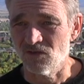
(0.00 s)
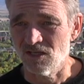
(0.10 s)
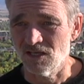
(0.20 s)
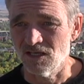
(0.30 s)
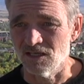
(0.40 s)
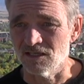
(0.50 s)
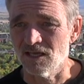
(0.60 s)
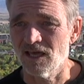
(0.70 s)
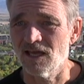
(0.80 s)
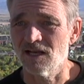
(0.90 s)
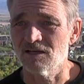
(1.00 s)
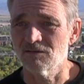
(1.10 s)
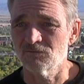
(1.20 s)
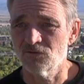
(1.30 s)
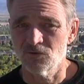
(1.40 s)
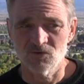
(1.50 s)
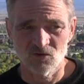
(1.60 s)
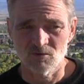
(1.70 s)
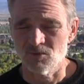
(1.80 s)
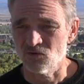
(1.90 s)
to eat and food is
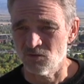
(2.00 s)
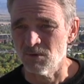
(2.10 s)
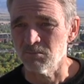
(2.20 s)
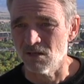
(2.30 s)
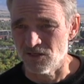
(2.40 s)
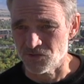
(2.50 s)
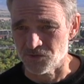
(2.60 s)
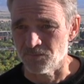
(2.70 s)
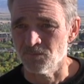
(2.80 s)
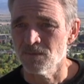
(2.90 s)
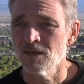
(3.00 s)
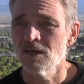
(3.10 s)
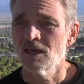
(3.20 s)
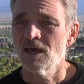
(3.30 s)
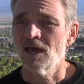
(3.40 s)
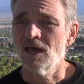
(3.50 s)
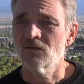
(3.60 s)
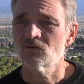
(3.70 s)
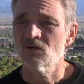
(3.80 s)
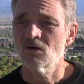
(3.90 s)
supposed to be pleasure.
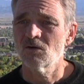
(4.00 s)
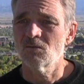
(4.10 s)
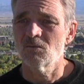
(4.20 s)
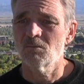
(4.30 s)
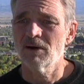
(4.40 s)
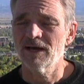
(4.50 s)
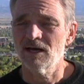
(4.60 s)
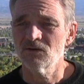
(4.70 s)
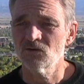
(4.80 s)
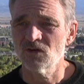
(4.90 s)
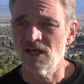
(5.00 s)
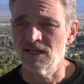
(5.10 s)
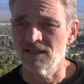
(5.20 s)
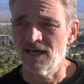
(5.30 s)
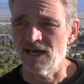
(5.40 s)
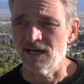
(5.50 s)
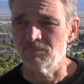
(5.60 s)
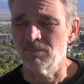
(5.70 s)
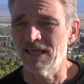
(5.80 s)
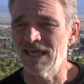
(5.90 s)
And so by understanding that
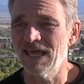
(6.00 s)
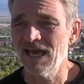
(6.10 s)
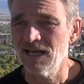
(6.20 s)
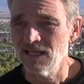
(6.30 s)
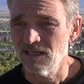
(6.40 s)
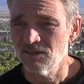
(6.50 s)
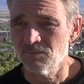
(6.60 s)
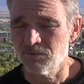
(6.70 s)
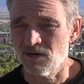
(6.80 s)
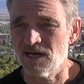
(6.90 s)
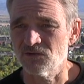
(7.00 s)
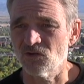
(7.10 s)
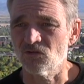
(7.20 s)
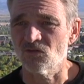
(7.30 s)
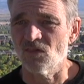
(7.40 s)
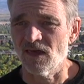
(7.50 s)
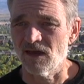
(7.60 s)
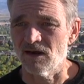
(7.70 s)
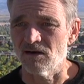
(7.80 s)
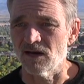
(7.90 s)
and beginning the process
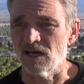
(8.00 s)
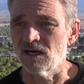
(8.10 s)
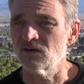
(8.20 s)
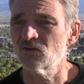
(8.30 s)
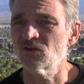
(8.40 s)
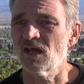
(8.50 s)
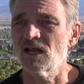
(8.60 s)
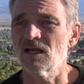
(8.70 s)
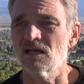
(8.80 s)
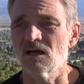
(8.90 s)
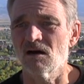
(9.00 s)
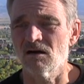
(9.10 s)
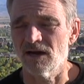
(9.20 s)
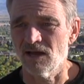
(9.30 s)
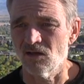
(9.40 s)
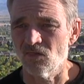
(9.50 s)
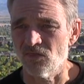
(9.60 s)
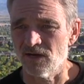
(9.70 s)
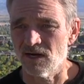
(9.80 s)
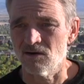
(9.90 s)
there and understanding our health
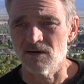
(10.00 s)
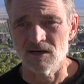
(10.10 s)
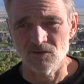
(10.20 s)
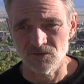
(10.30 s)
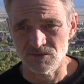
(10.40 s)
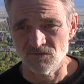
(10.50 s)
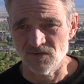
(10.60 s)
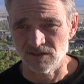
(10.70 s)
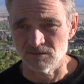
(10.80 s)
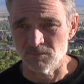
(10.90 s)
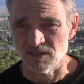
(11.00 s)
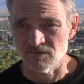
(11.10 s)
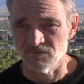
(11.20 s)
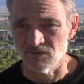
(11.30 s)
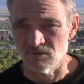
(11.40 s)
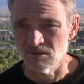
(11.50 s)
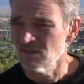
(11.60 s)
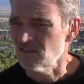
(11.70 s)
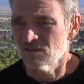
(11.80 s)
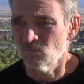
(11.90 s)
and how our health is affected by our food,
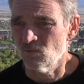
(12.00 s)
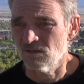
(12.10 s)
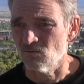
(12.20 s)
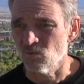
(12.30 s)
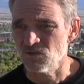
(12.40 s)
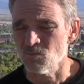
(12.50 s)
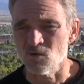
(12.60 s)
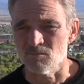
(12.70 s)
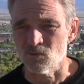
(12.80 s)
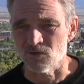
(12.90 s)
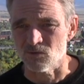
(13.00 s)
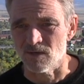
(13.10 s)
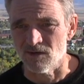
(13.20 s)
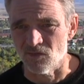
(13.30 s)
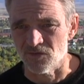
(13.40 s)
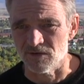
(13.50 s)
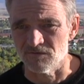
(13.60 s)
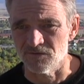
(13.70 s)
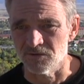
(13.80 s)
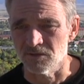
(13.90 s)
what, what's more important to our health than our
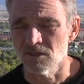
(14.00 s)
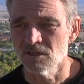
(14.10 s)
food?